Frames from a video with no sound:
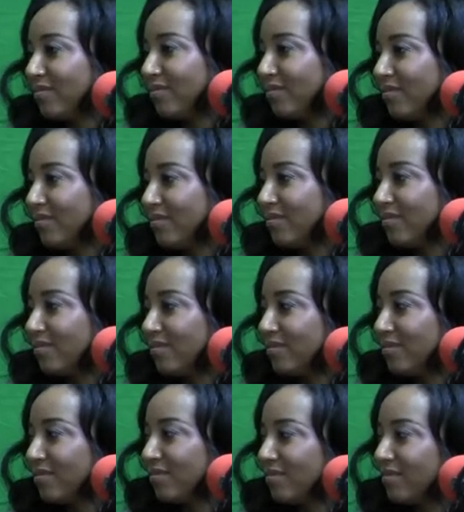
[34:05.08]

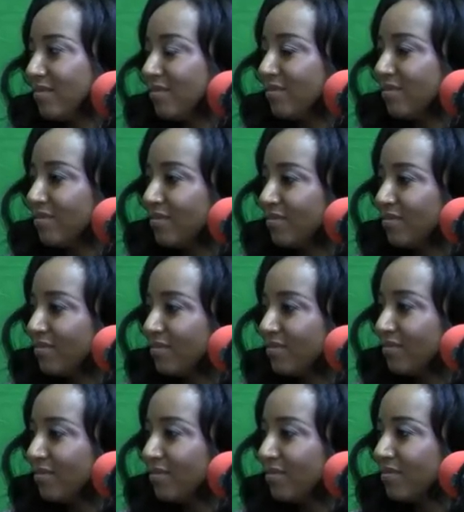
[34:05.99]

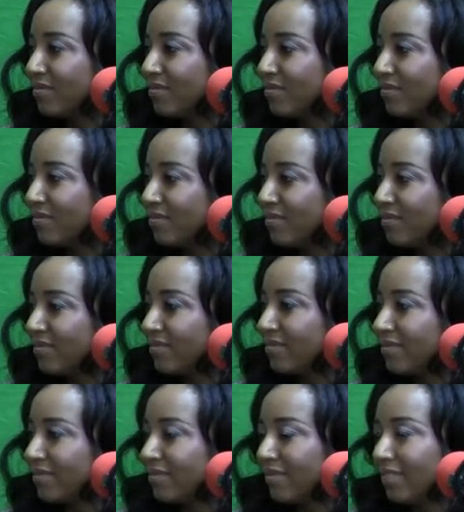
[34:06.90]

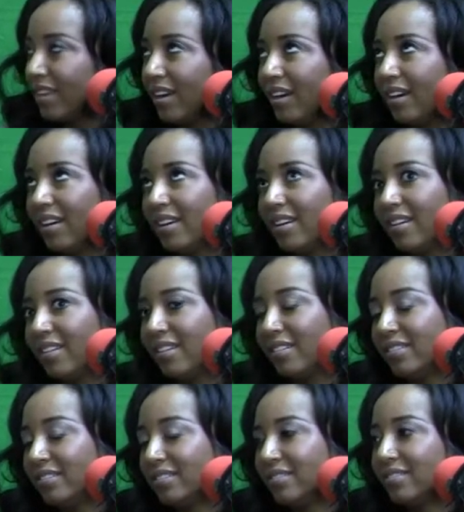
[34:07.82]

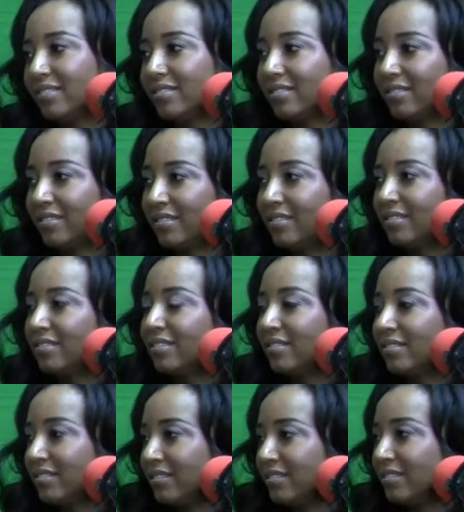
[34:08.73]

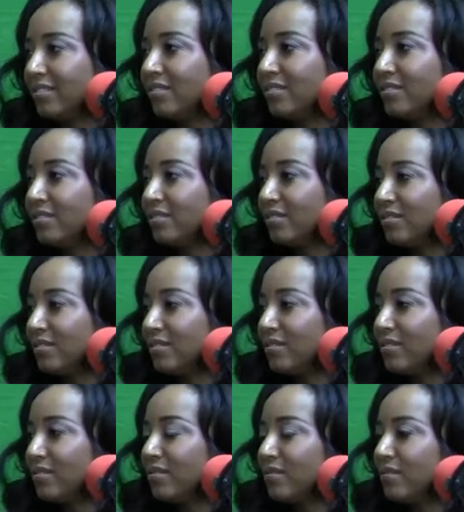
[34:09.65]

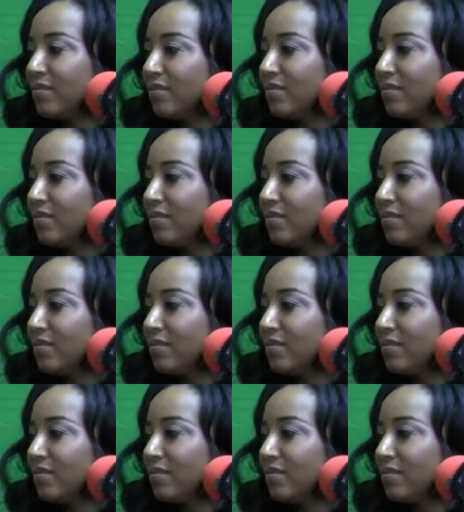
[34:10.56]
(silent)